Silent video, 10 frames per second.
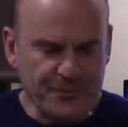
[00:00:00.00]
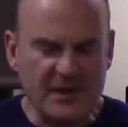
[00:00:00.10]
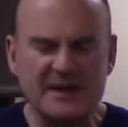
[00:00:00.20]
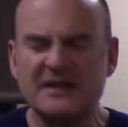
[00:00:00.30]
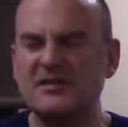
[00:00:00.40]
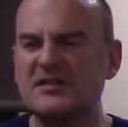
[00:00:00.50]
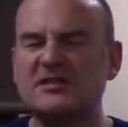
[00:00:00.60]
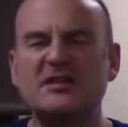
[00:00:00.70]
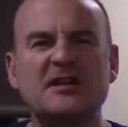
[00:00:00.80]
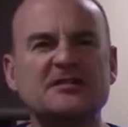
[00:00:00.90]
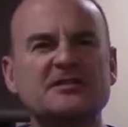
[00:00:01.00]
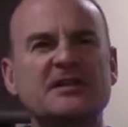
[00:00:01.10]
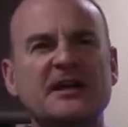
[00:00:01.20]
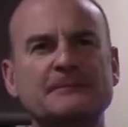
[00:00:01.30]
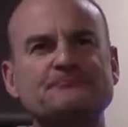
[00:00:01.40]
And it's a dense
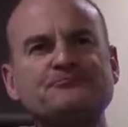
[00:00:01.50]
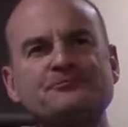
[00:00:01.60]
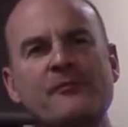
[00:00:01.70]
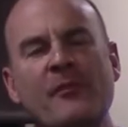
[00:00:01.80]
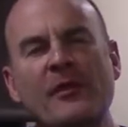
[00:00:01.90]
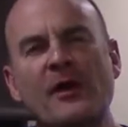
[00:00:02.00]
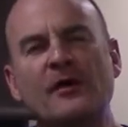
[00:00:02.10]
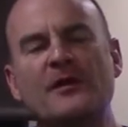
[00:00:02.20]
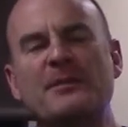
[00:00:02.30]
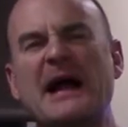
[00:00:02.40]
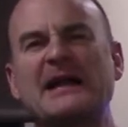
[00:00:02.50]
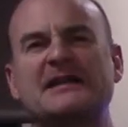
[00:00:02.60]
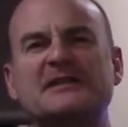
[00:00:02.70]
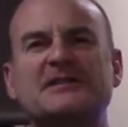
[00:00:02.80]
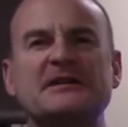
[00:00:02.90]
thing on the palate.
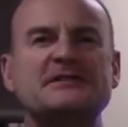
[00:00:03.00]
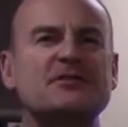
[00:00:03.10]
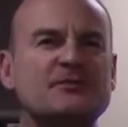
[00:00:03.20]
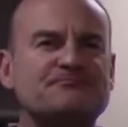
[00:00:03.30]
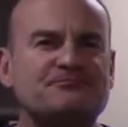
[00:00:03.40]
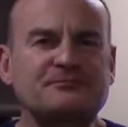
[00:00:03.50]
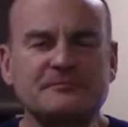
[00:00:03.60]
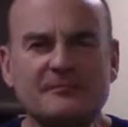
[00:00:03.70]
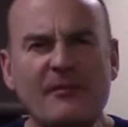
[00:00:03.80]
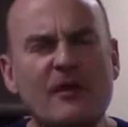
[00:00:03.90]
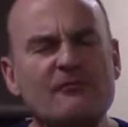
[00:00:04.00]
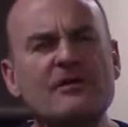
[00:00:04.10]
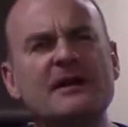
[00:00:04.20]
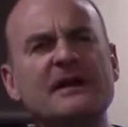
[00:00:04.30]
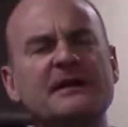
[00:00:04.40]
It's got
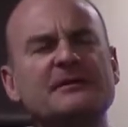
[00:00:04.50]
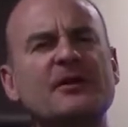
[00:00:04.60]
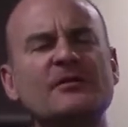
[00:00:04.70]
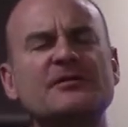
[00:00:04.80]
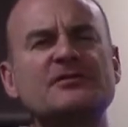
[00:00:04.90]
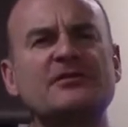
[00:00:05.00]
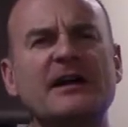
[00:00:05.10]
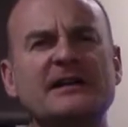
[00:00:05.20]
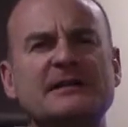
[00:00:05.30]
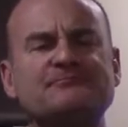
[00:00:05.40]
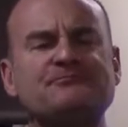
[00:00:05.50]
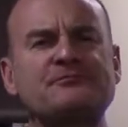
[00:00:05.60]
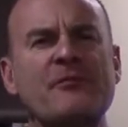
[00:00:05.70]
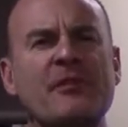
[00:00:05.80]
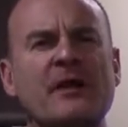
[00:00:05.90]
really concentrated
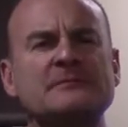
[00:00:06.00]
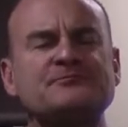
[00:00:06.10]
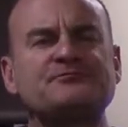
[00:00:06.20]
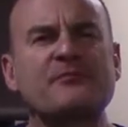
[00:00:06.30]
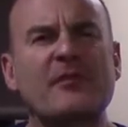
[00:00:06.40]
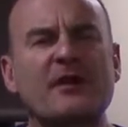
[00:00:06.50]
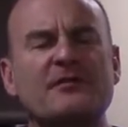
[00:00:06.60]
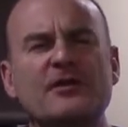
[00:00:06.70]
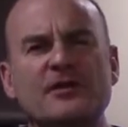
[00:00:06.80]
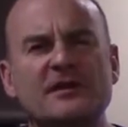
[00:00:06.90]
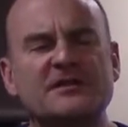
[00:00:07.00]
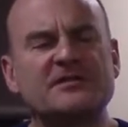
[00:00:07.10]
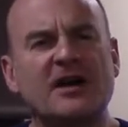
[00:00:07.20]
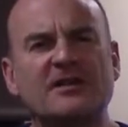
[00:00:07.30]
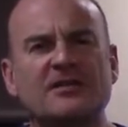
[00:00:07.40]
fruit that
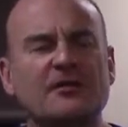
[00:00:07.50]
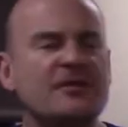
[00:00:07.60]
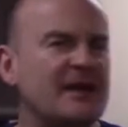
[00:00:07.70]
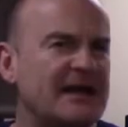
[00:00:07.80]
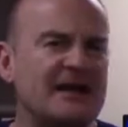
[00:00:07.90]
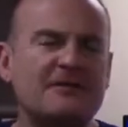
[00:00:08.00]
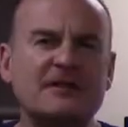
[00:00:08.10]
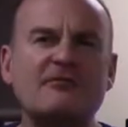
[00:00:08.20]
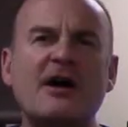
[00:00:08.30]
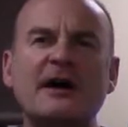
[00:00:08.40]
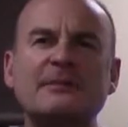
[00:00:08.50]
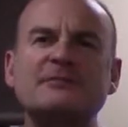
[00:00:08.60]
starts off with that lovely ripe